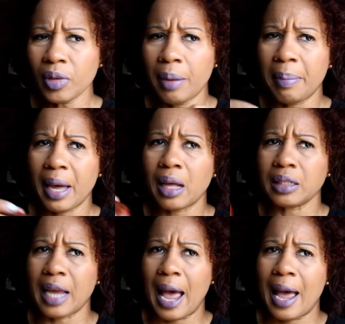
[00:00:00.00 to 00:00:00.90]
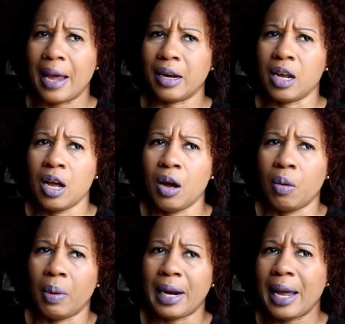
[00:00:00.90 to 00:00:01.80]
belt and
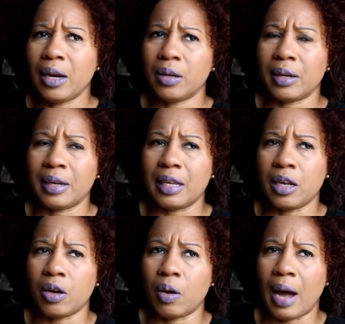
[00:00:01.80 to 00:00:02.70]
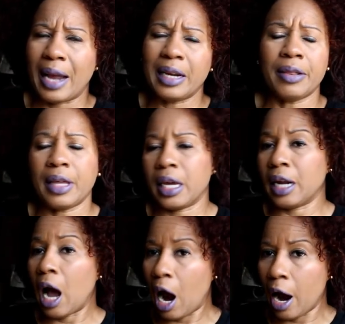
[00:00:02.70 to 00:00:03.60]
when I, you know, I didn't think it
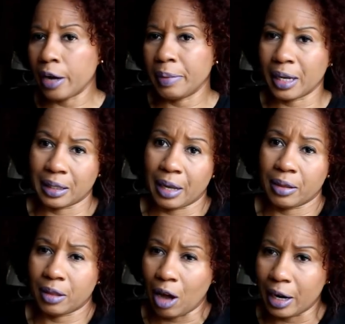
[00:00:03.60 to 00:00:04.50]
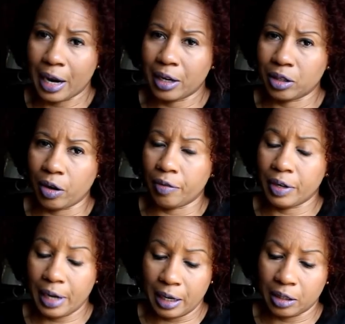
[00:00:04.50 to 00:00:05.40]
hard because I thought I deserved
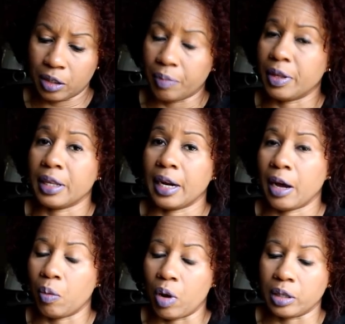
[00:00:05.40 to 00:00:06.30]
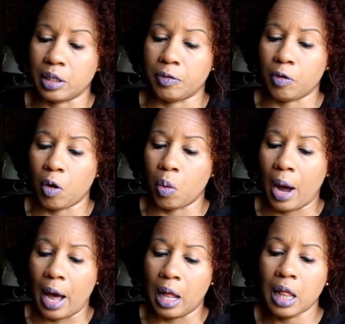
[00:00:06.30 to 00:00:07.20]
it and it's something that I wanted for a
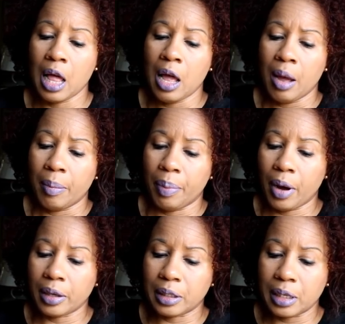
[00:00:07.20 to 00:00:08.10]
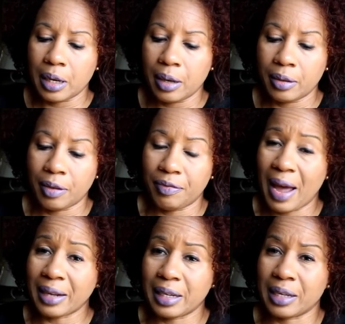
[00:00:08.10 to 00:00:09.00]
while. But the
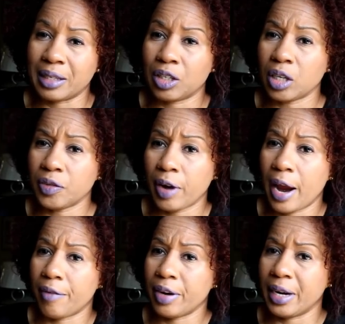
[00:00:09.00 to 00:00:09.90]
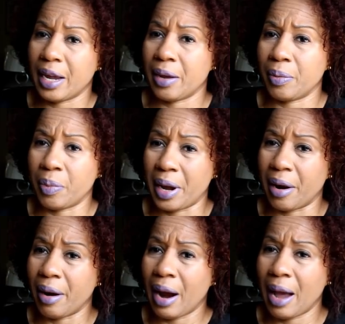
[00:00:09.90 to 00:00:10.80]
fact is just for everyday
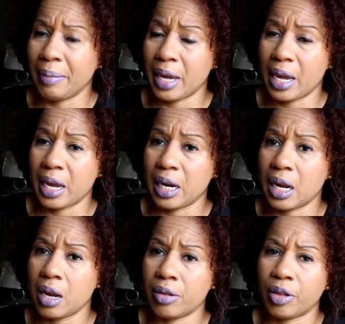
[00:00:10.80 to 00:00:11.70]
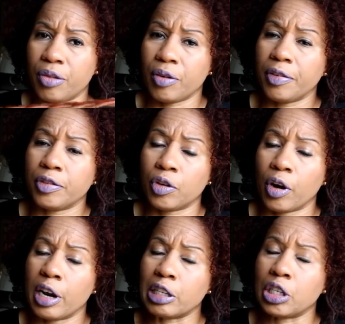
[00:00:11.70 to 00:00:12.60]
wear, I mean, the thrift
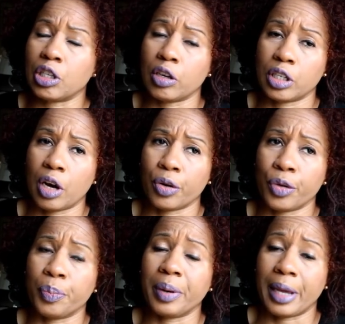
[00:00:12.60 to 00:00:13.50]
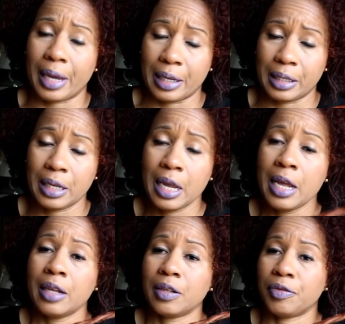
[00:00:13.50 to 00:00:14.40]
store is such a good place
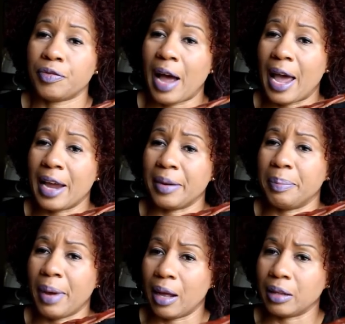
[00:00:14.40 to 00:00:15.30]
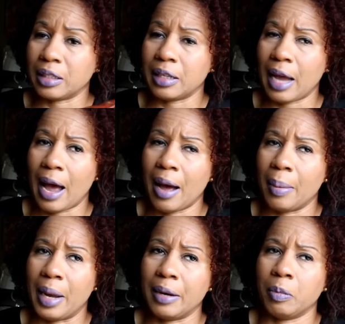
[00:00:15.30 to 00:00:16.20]
to find belts,
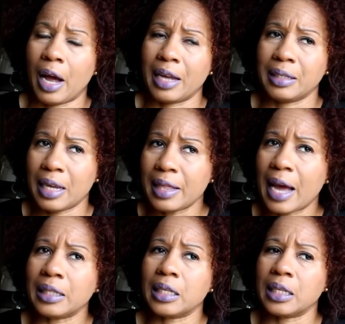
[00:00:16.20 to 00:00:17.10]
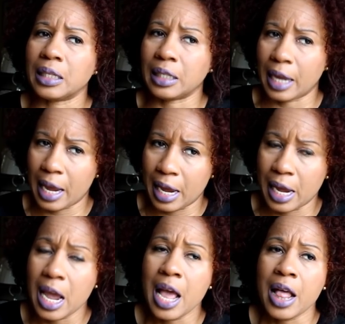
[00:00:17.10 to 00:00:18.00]
Um, and I say that to
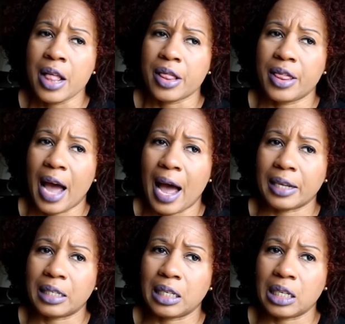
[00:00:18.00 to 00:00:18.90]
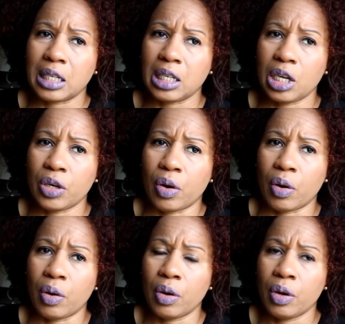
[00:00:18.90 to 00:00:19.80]
say that you
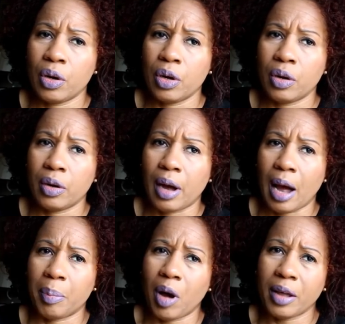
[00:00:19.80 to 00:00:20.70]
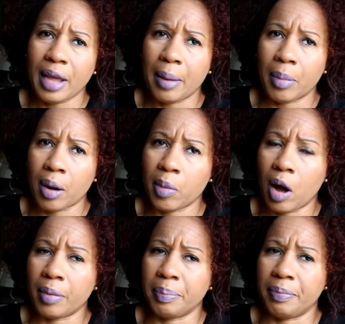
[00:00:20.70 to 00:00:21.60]
know, I bought that
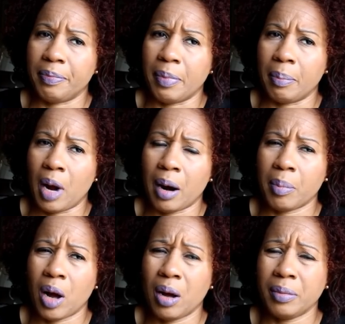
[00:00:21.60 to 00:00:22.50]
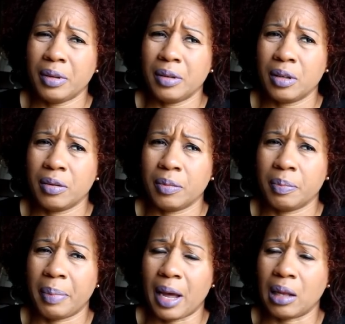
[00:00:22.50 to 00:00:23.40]
Marmont, the Marmont
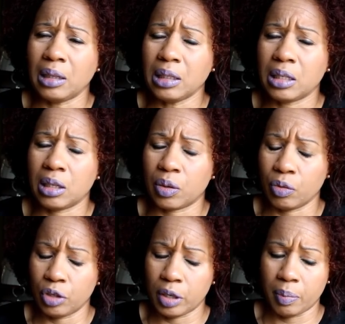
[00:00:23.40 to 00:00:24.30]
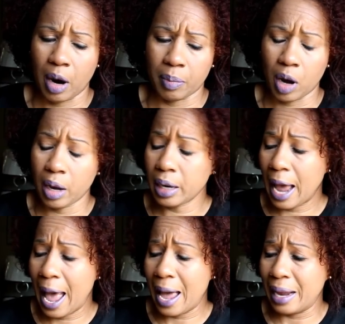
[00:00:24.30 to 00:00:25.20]
belt, the Gucci Marmont,
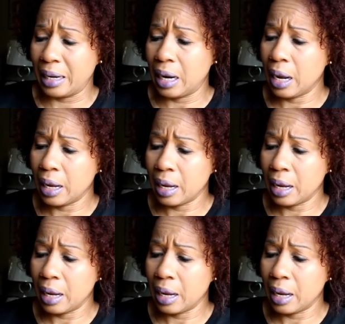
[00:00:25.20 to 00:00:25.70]
and